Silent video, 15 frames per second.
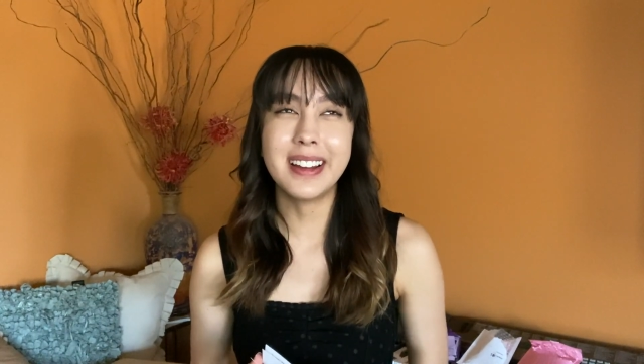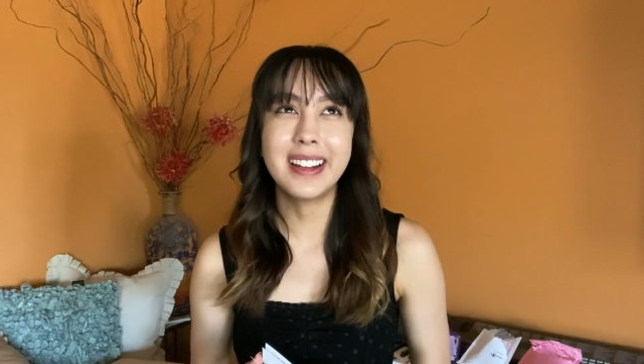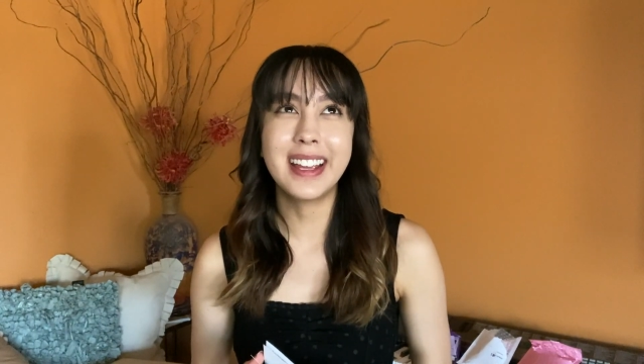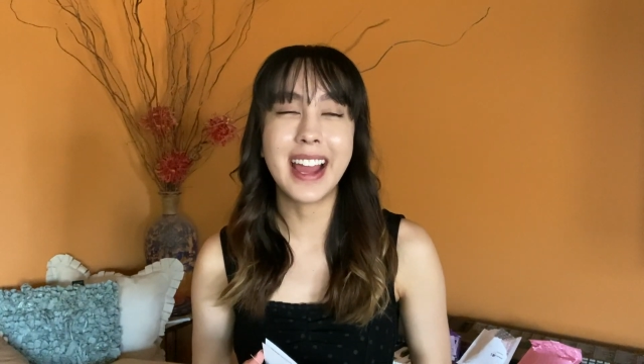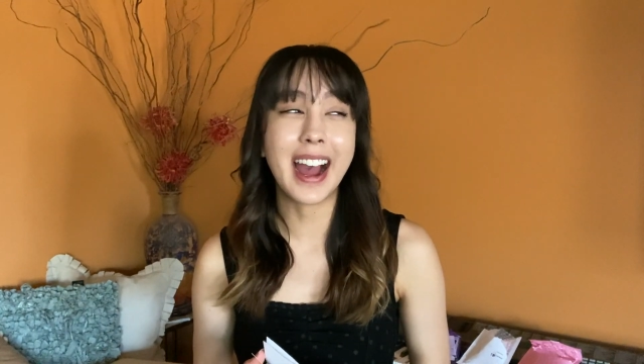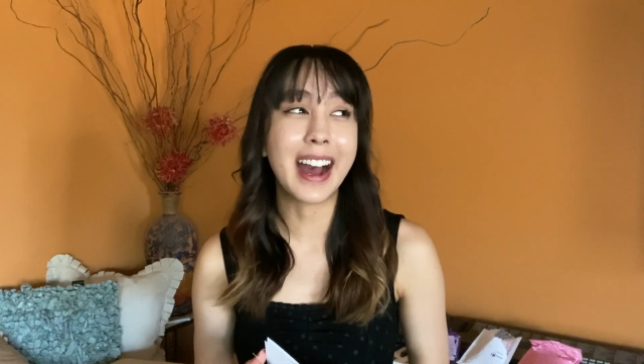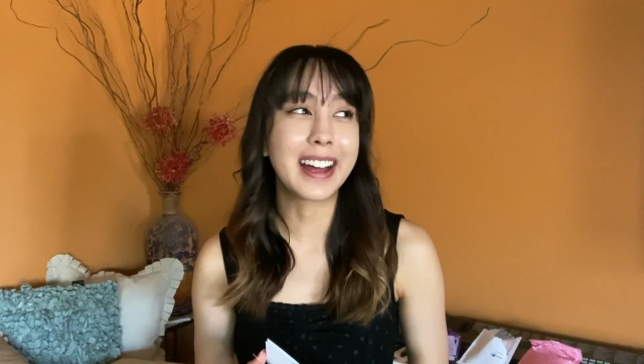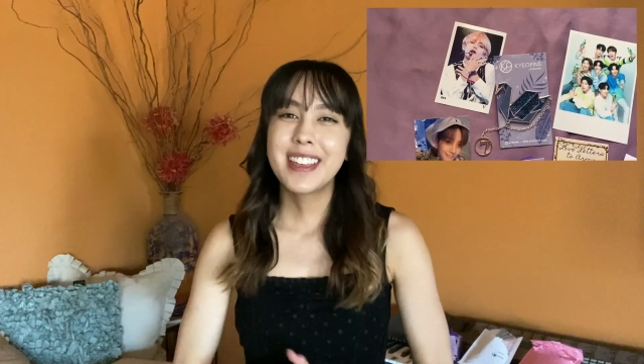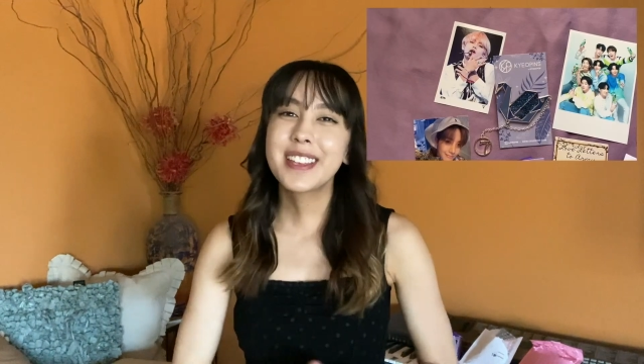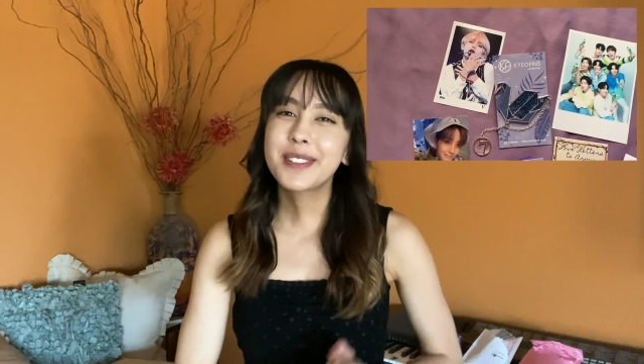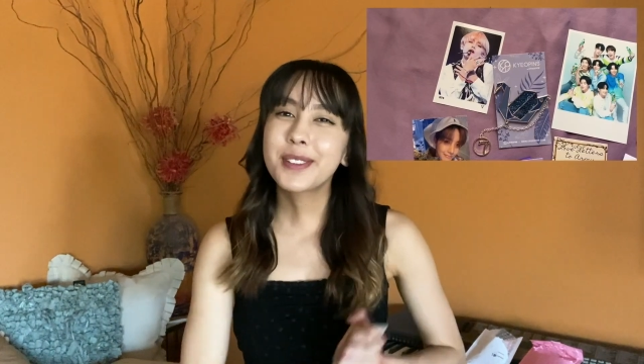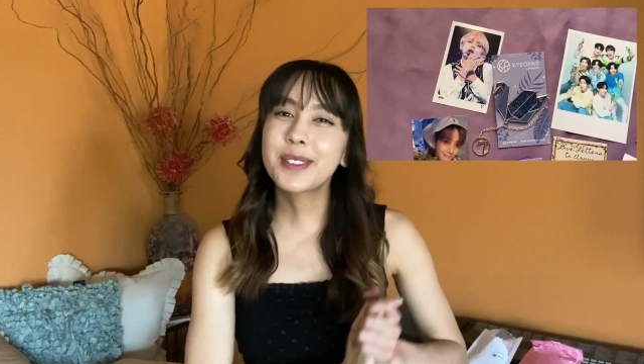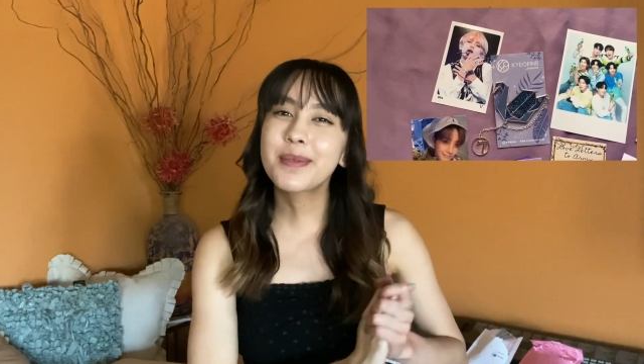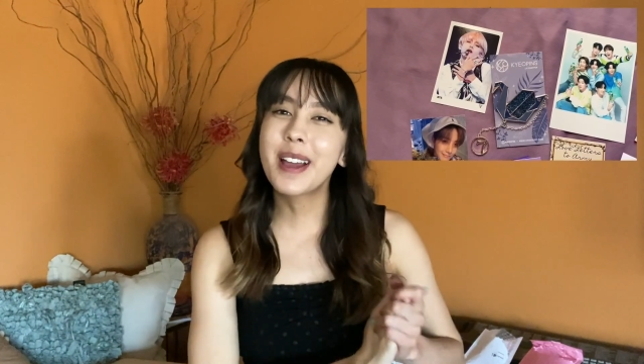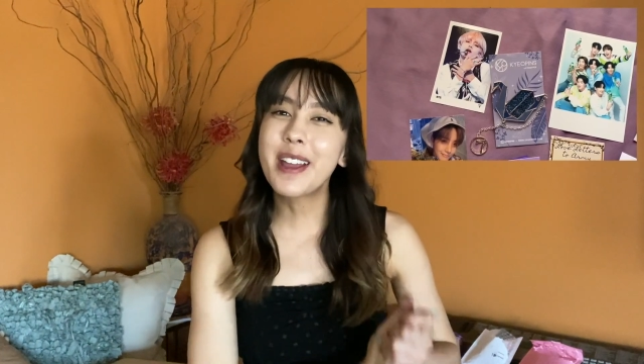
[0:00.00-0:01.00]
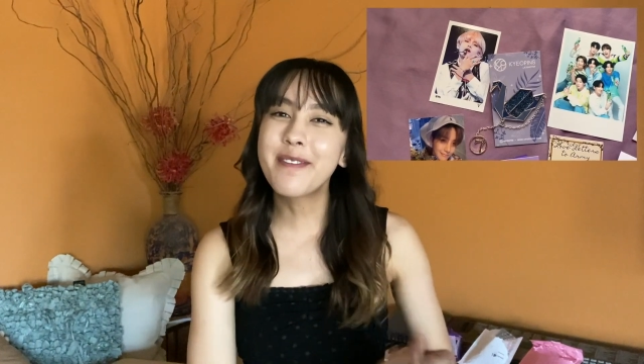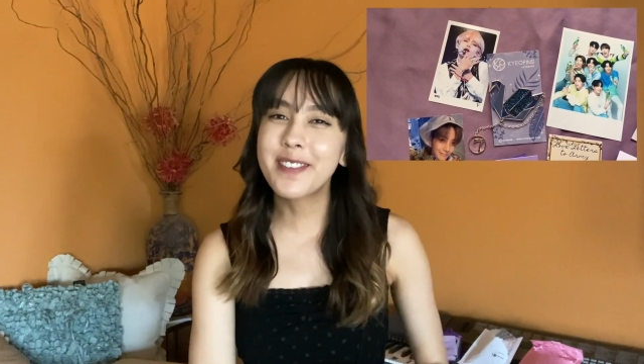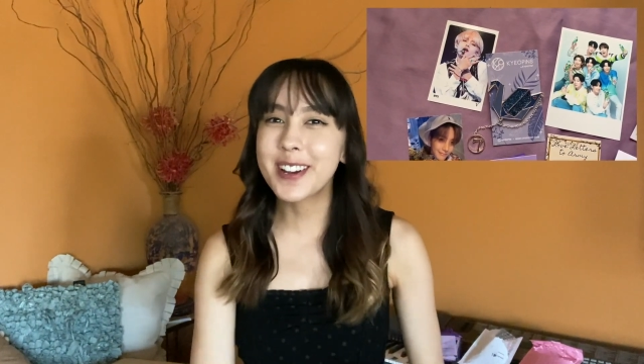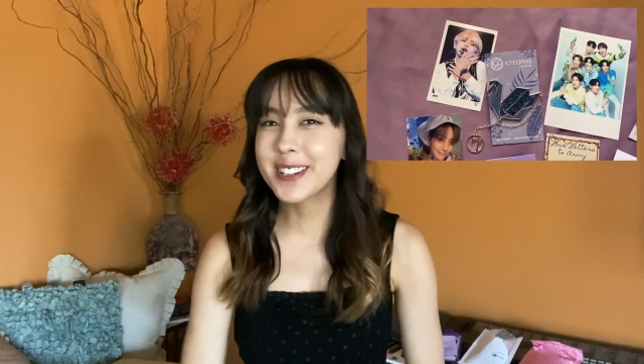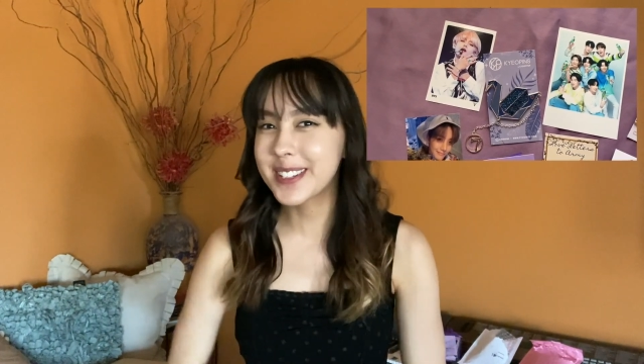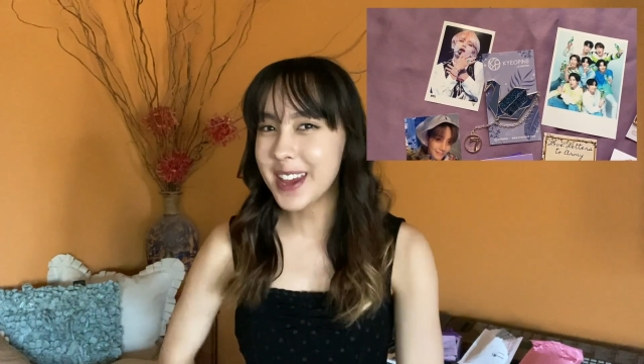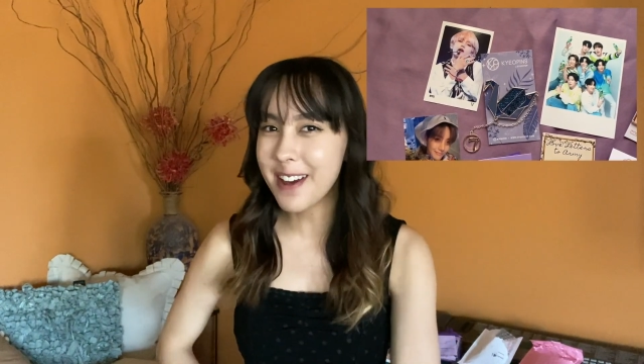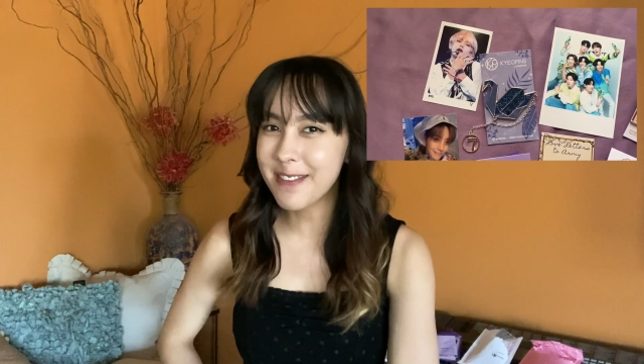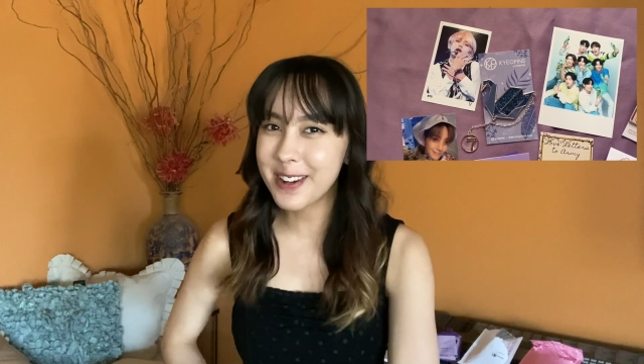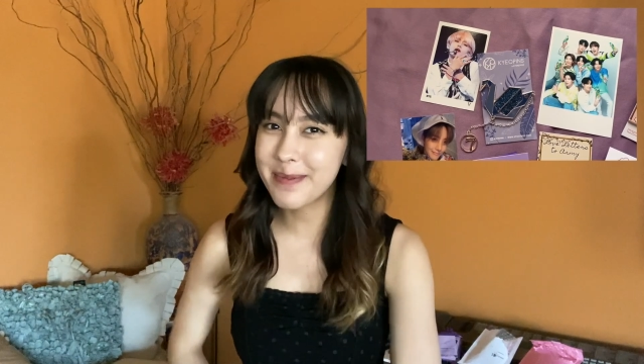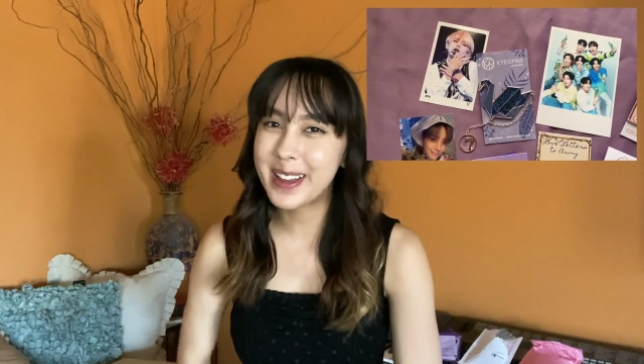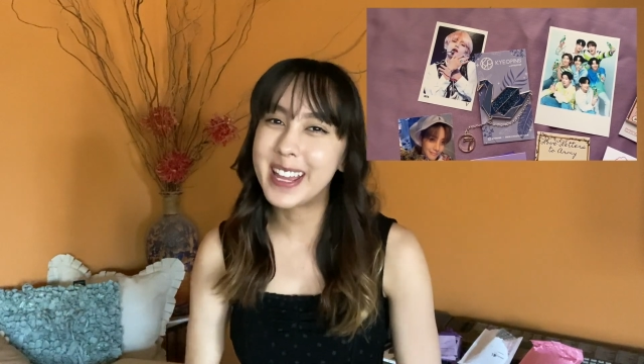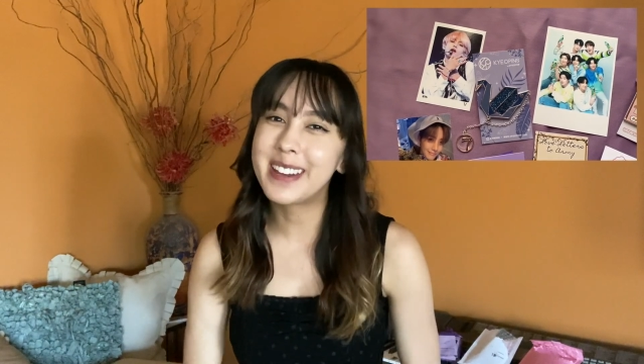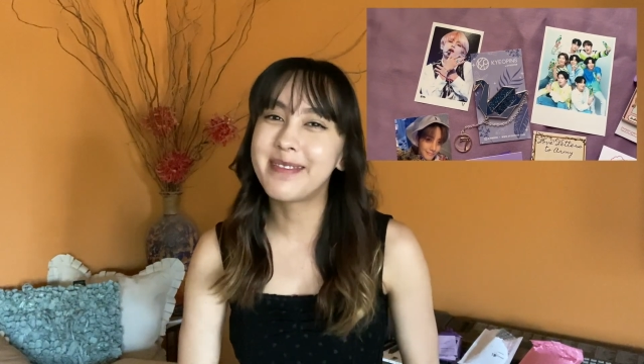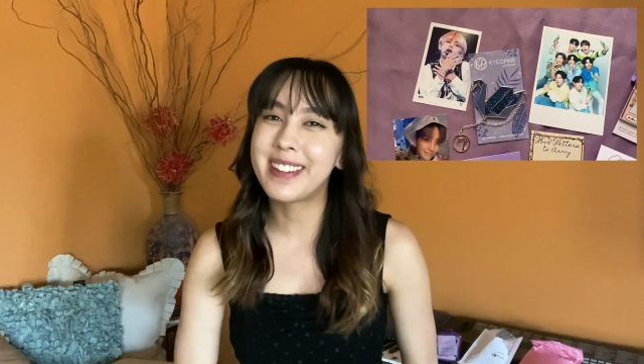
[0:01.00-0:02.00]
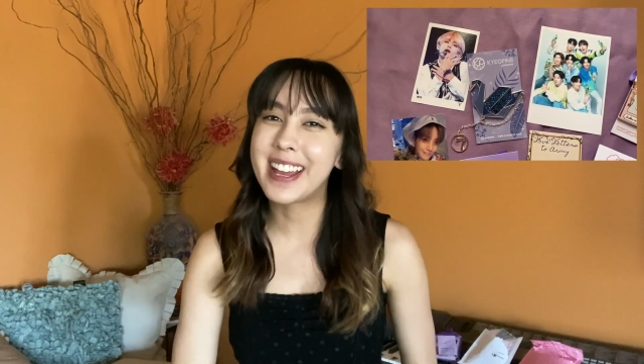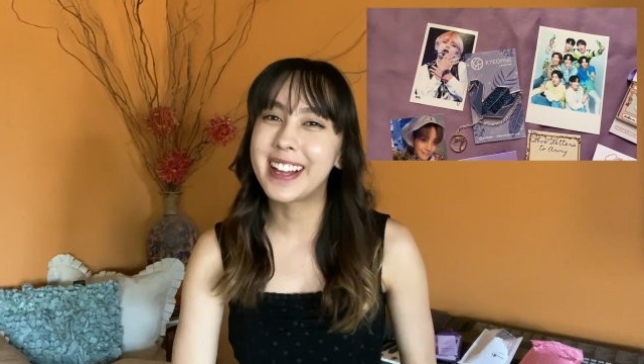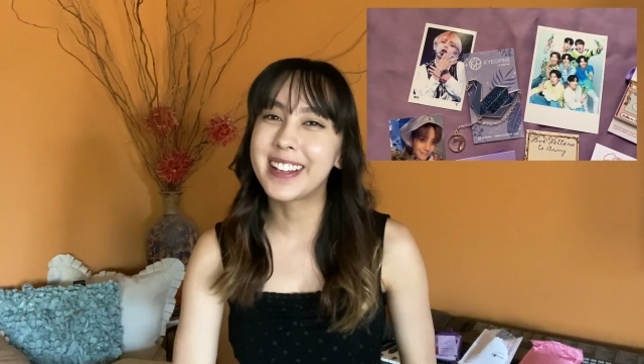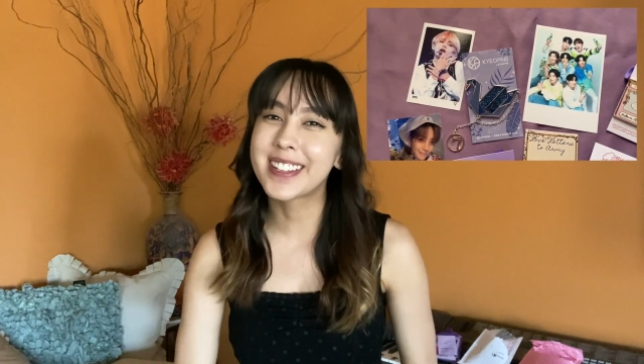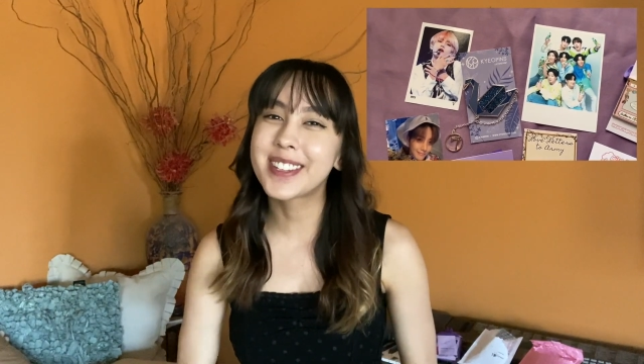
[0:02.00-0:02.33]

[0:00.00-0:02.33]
yeah, this was my first ever pin mail,